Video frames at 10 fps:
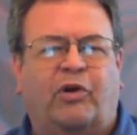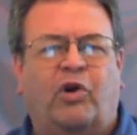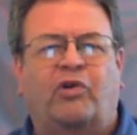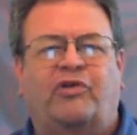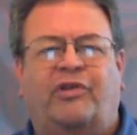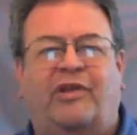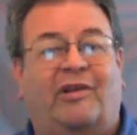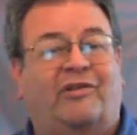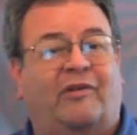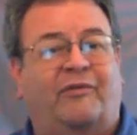Urgent
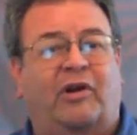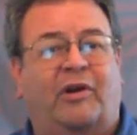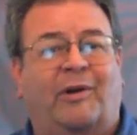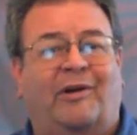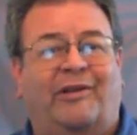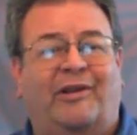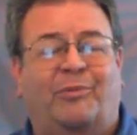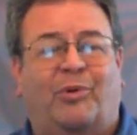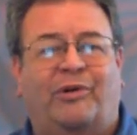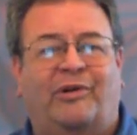things are very rarely
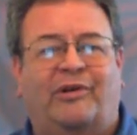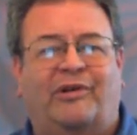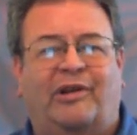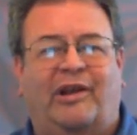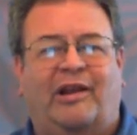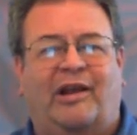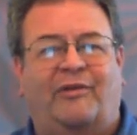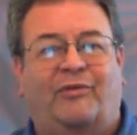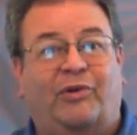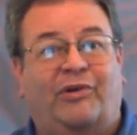important, and
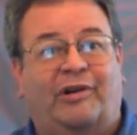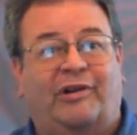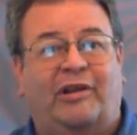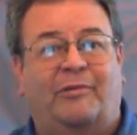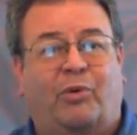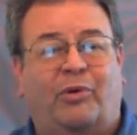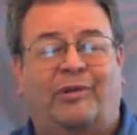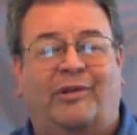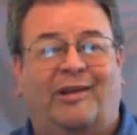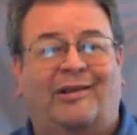unfortunately
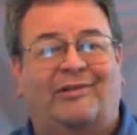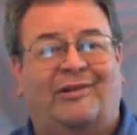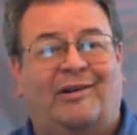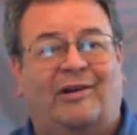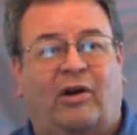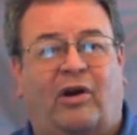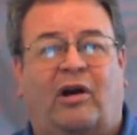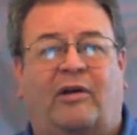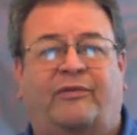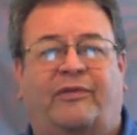important things are
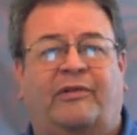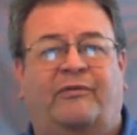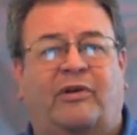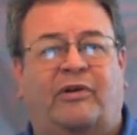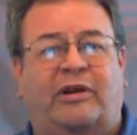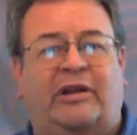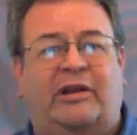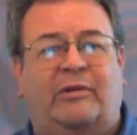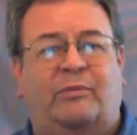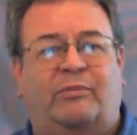often
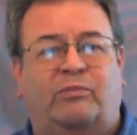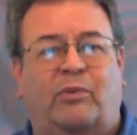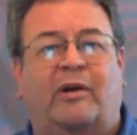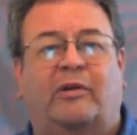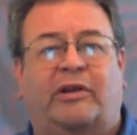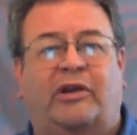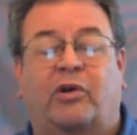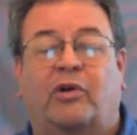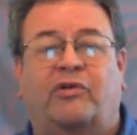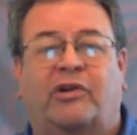very rarely
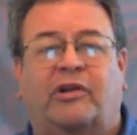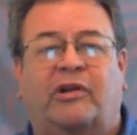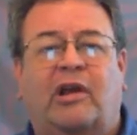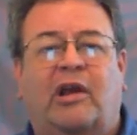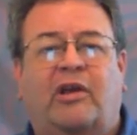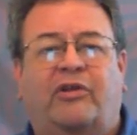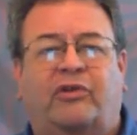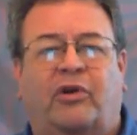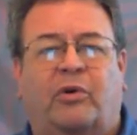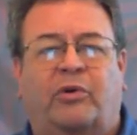urgent.
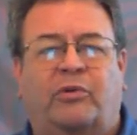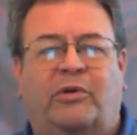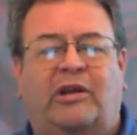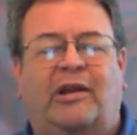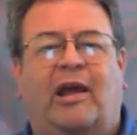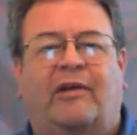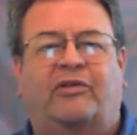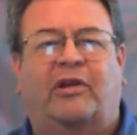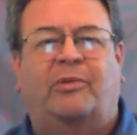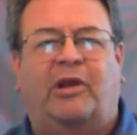So you need to have
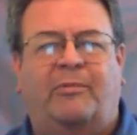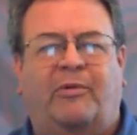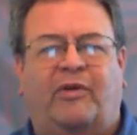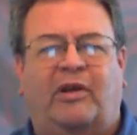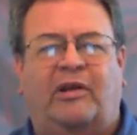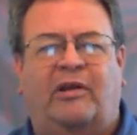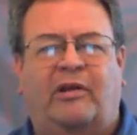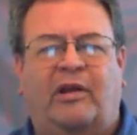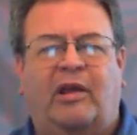some type of a